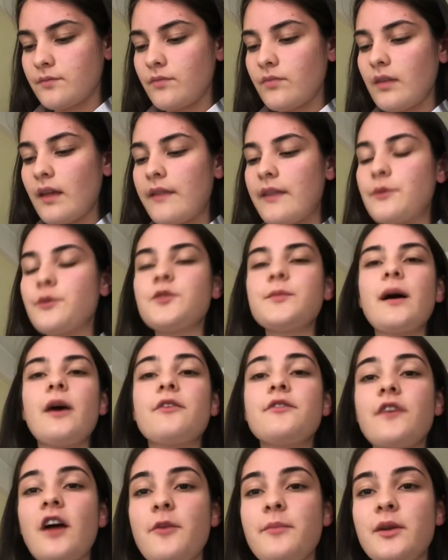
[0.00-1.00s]
This one's about a
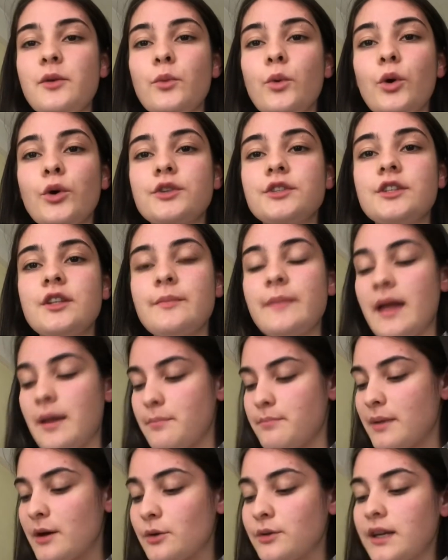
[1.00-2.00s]
5-minute walk to the main
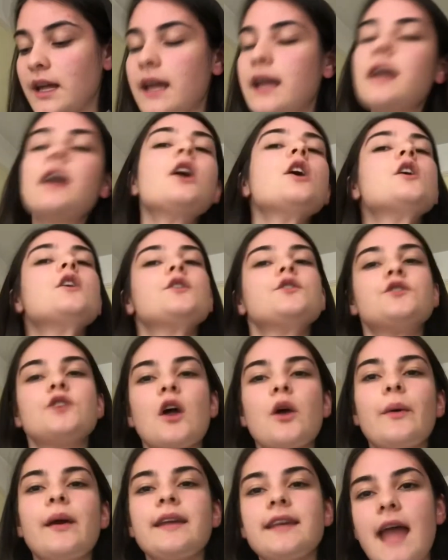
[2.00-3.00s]
building,
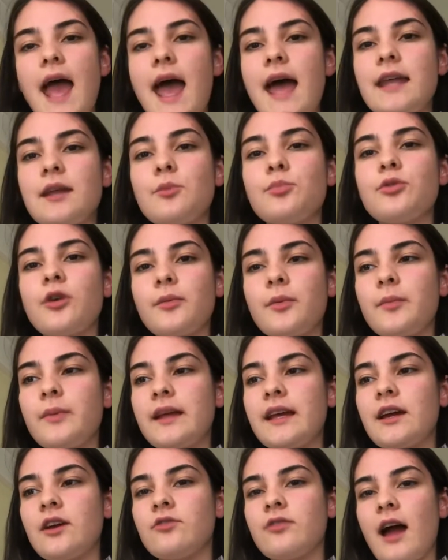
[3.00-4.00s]
so again,
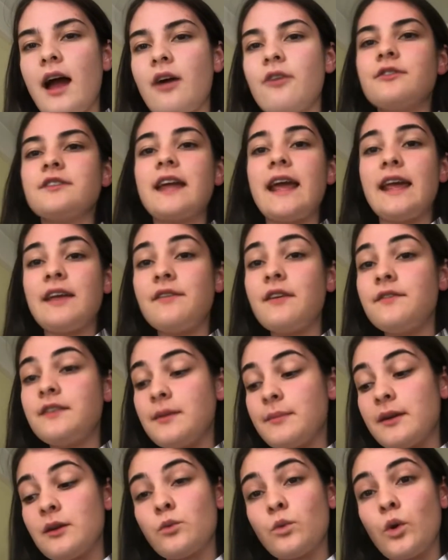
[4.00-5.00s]
probably around a
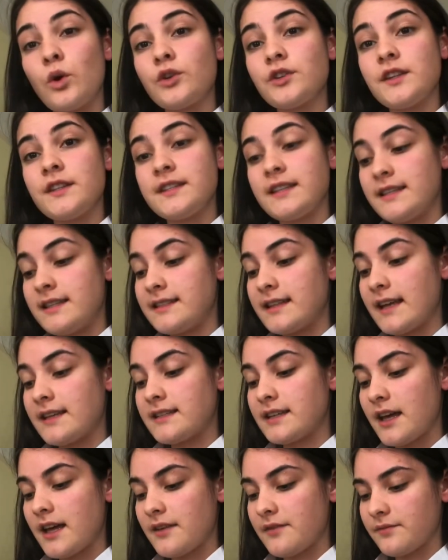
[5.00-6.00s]
15-minute walk to the city
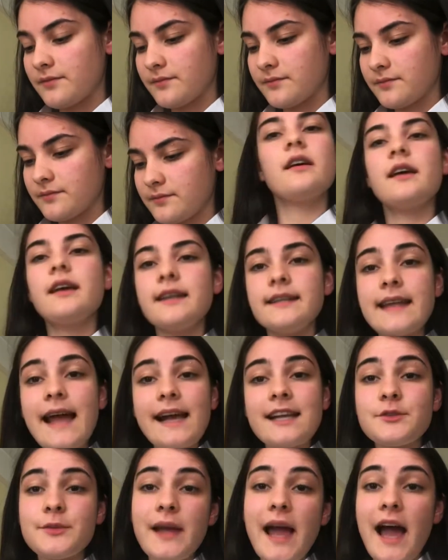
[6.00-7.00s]
centre.
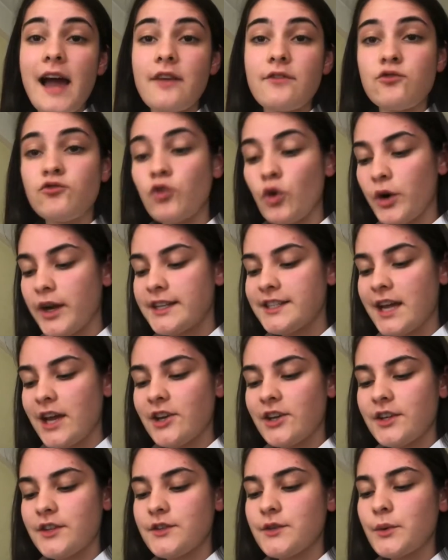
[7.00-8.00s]
Next we have Roy
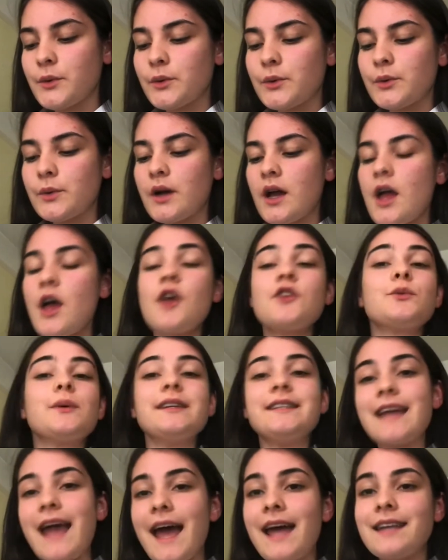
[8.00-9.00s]
Jenkins Hall. So
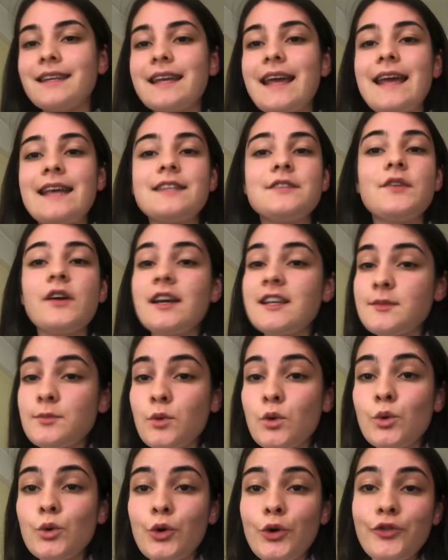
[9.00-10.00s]
again, it's very
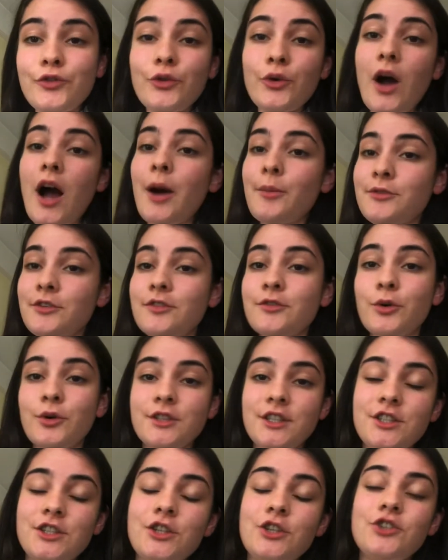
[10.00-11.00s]
small, got up to
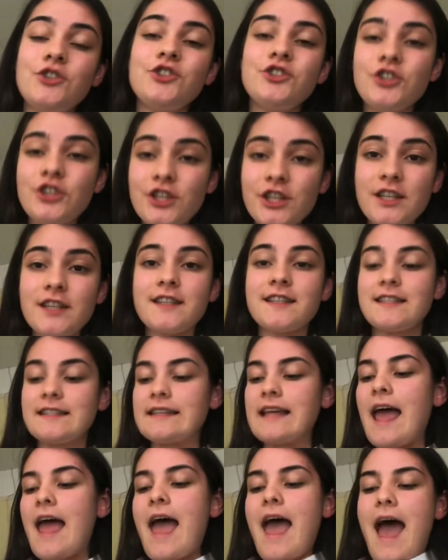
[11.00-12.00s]
42 students,
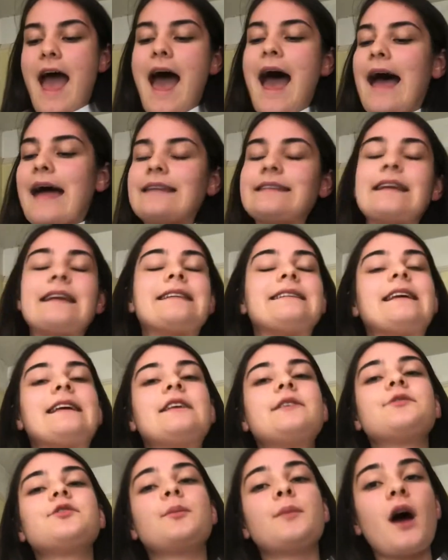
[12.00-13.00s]
and it
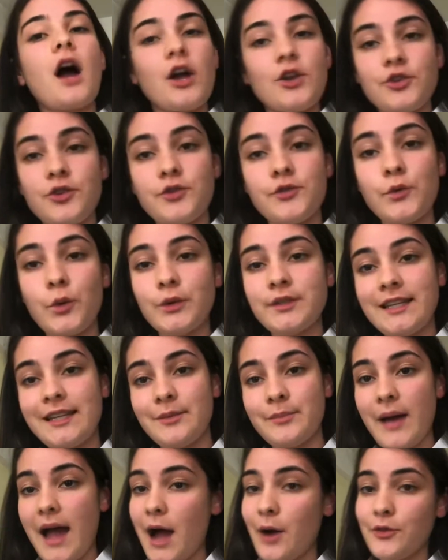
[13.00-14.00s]
is from
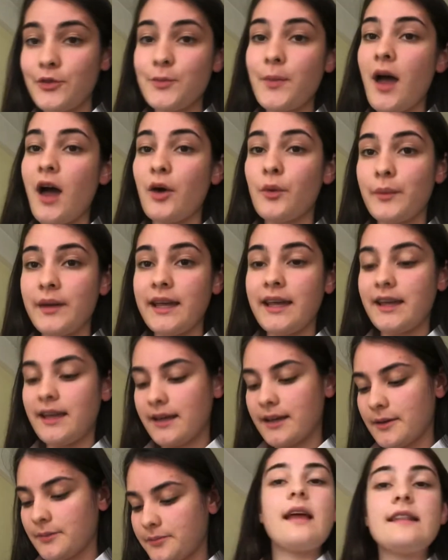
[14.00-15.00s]
£114 per
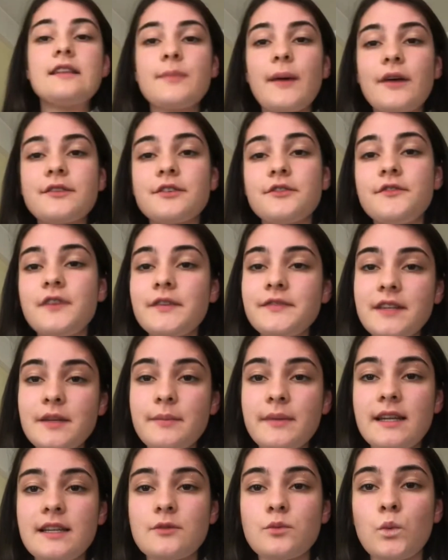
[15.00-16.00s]
week. It's about a 15
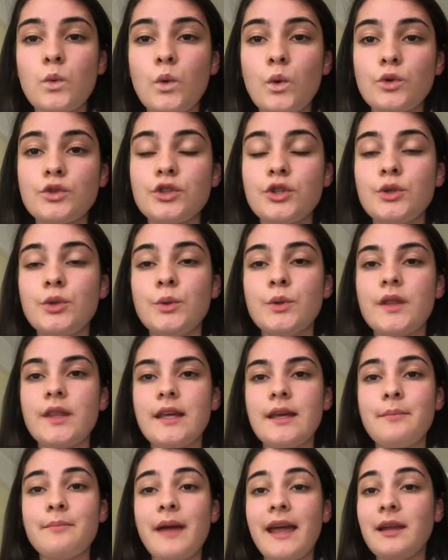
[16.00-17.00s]
minutes walk to
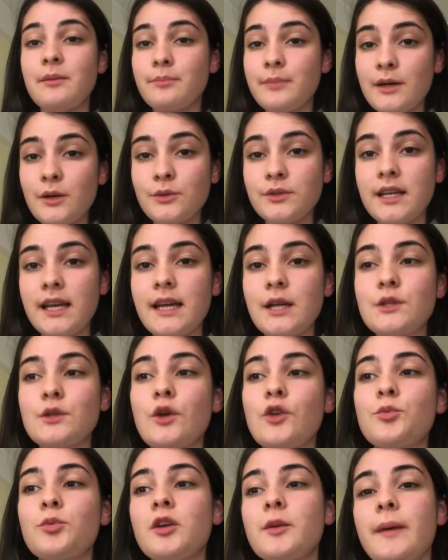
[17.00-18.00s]
the main building, so
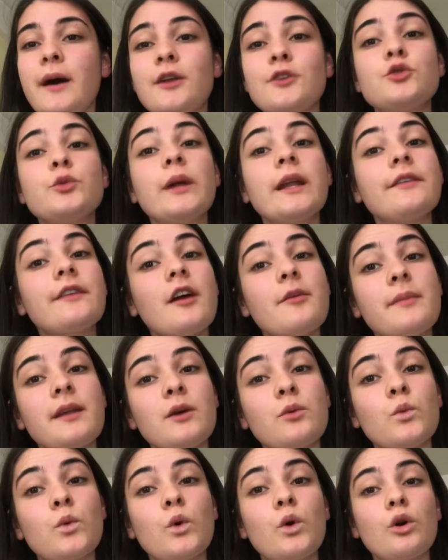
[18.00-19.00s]
it's probably about a 25-minute
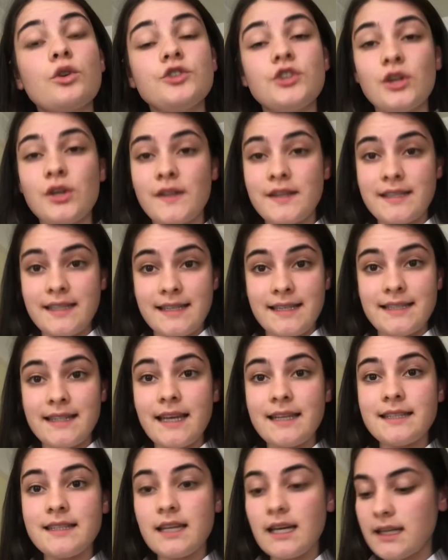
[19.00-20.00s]
walk to the city
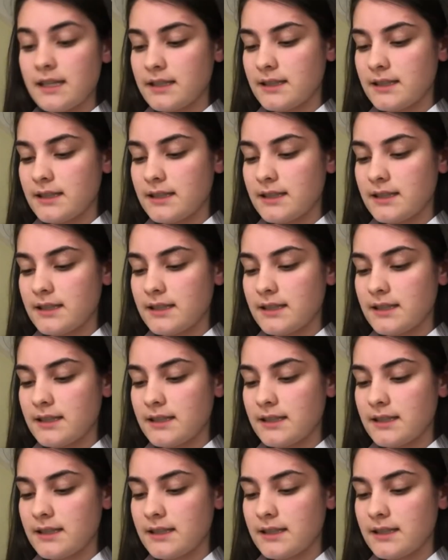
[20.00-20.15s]
centre.